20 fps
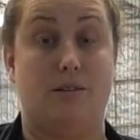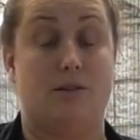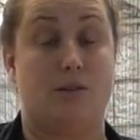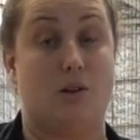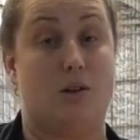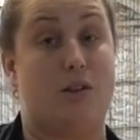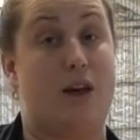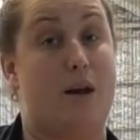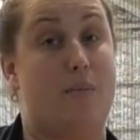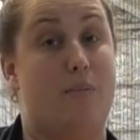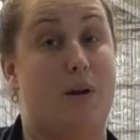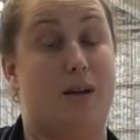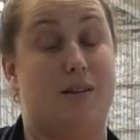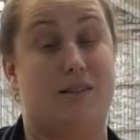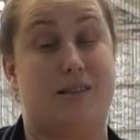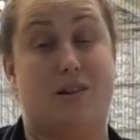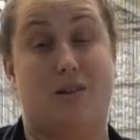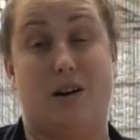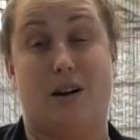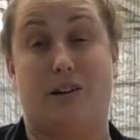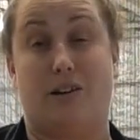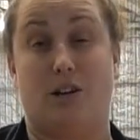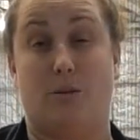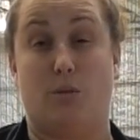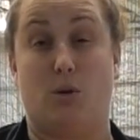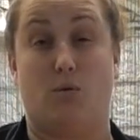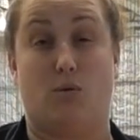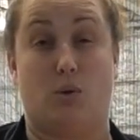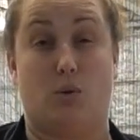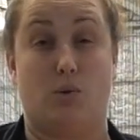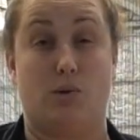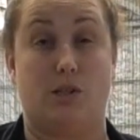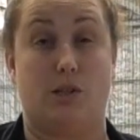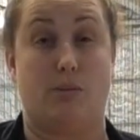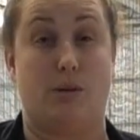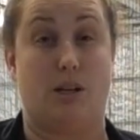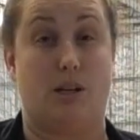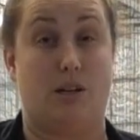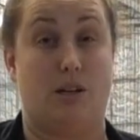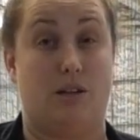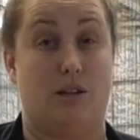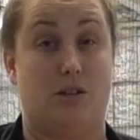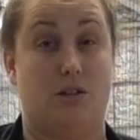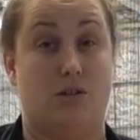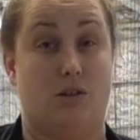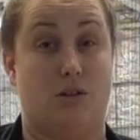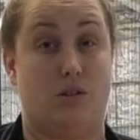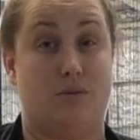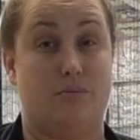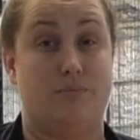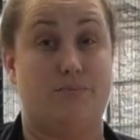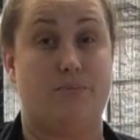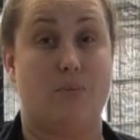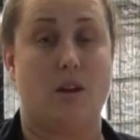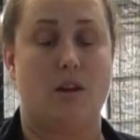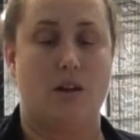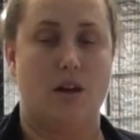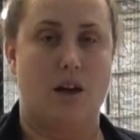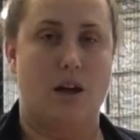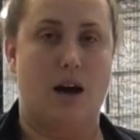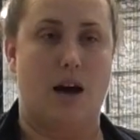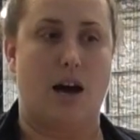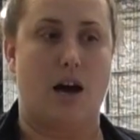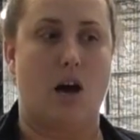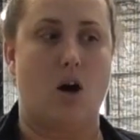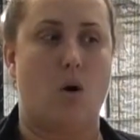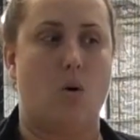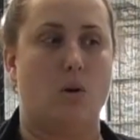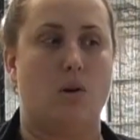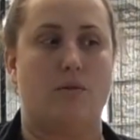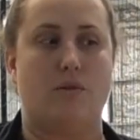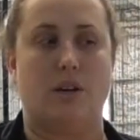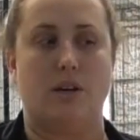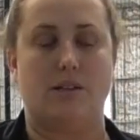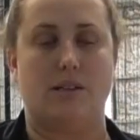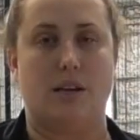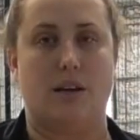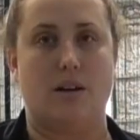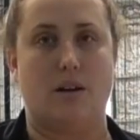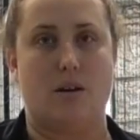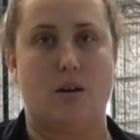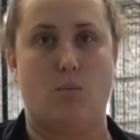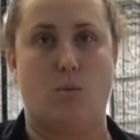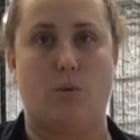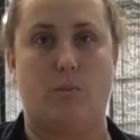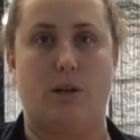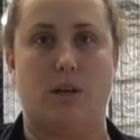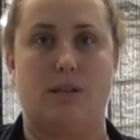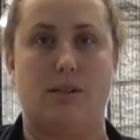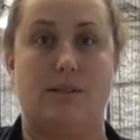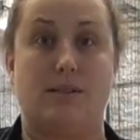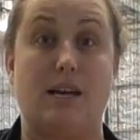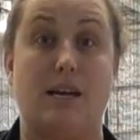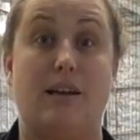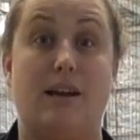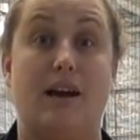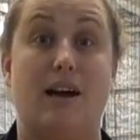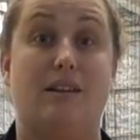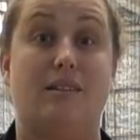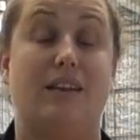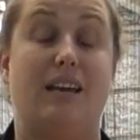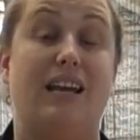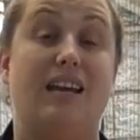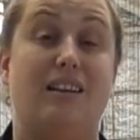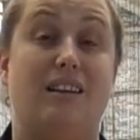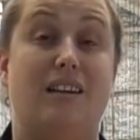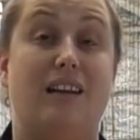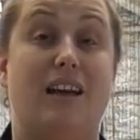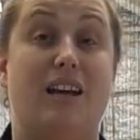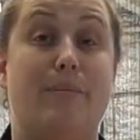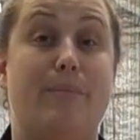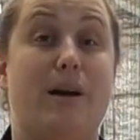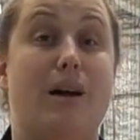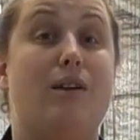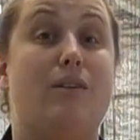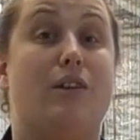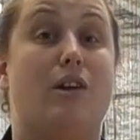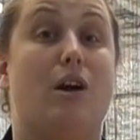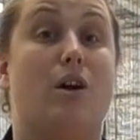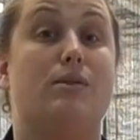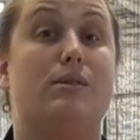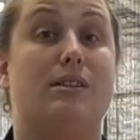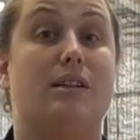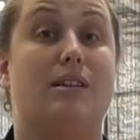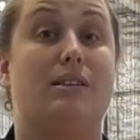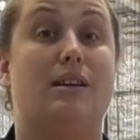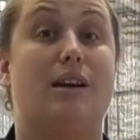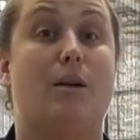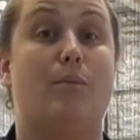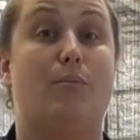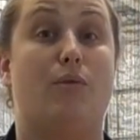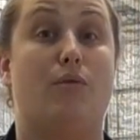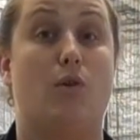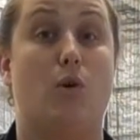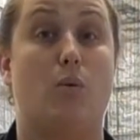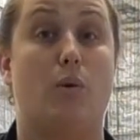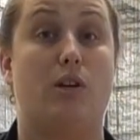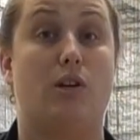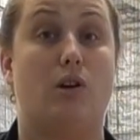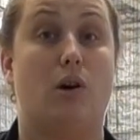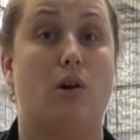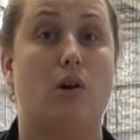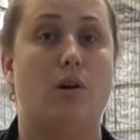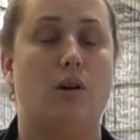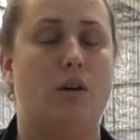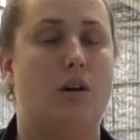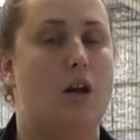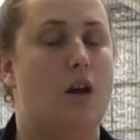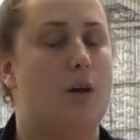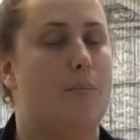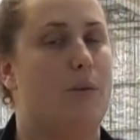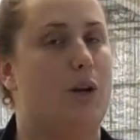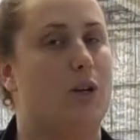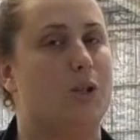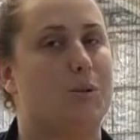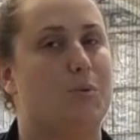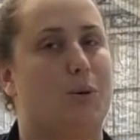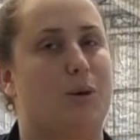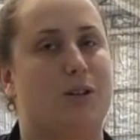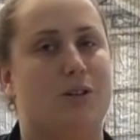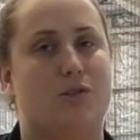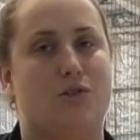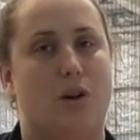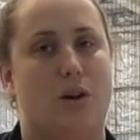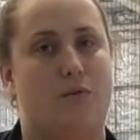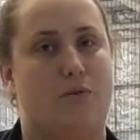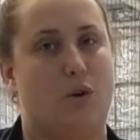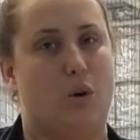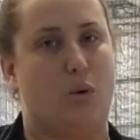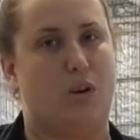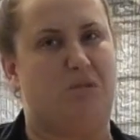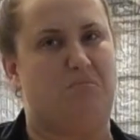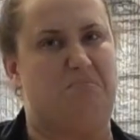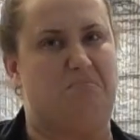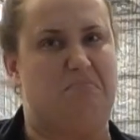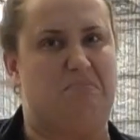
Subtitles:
So that means there are going to be rules to be adhered to. All of these will be set out in an email that I'll send out before we go, but it's pretty straightforward.